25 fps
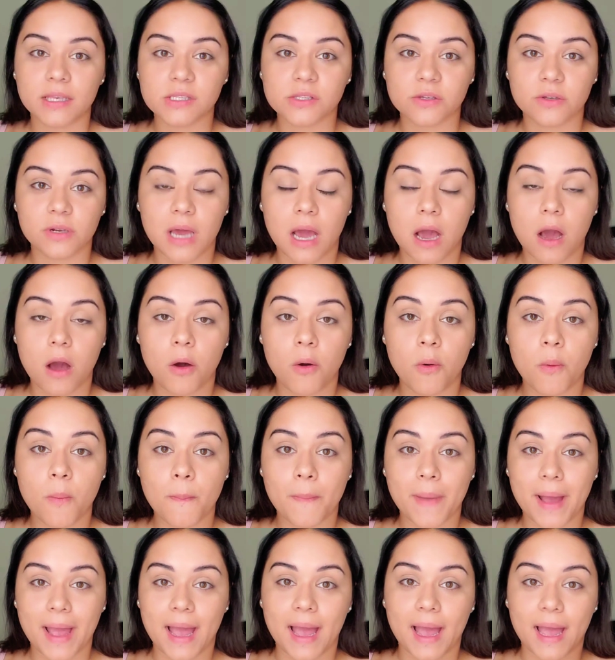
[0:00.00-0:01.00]
so now
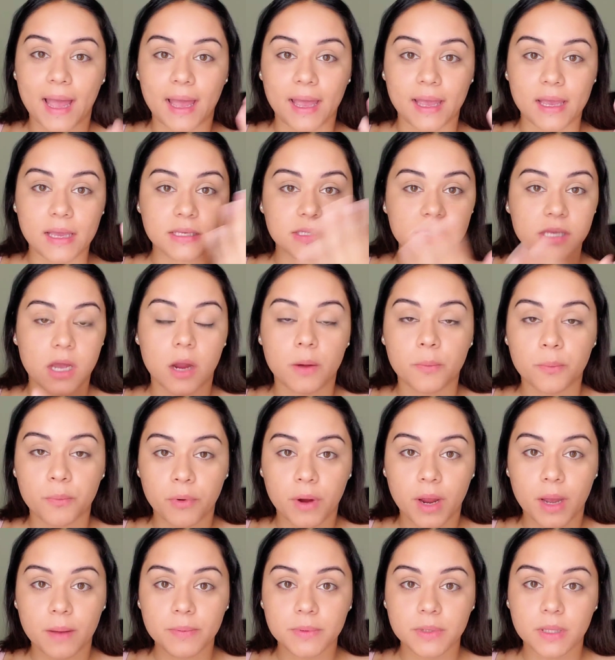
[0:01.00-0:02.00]
my eyes are
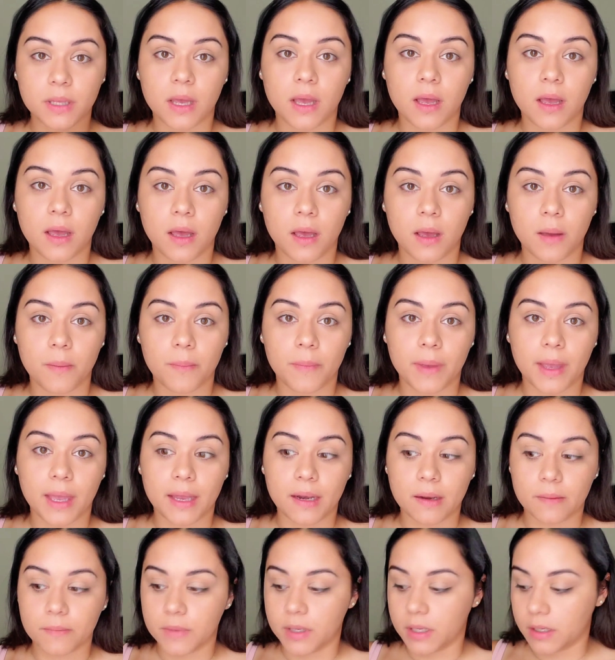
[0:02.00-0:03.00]
prepped, and
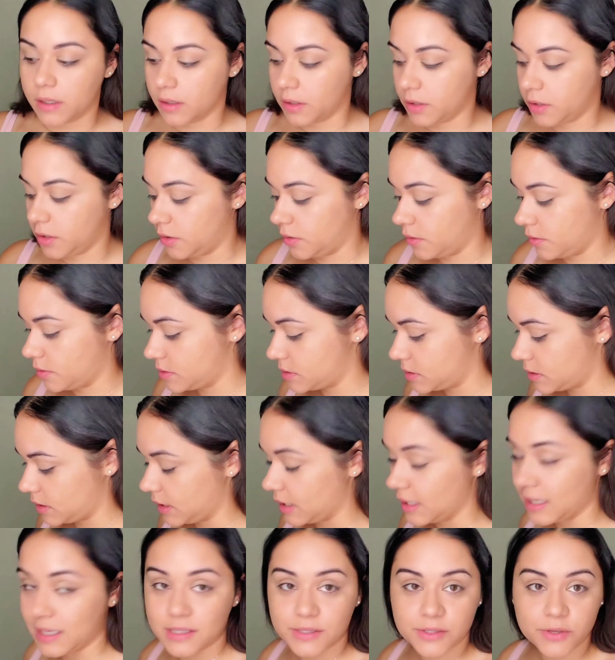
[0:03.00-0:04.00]
I'm gonna use
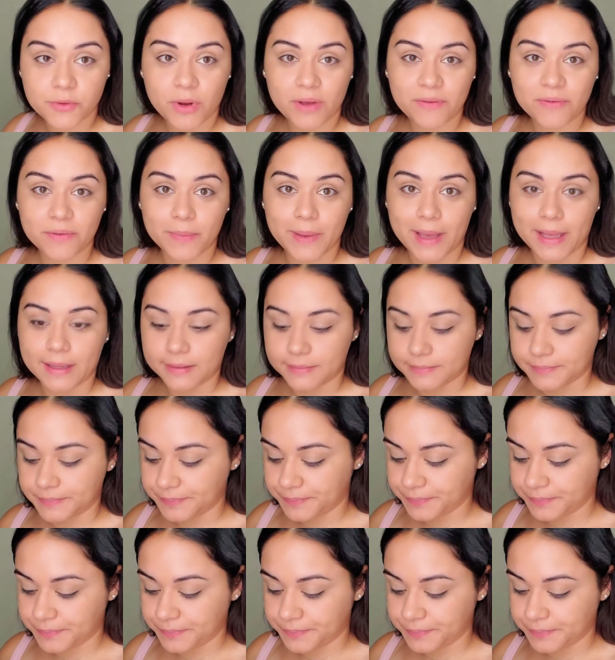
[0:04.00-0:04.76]
the Zoeva palette.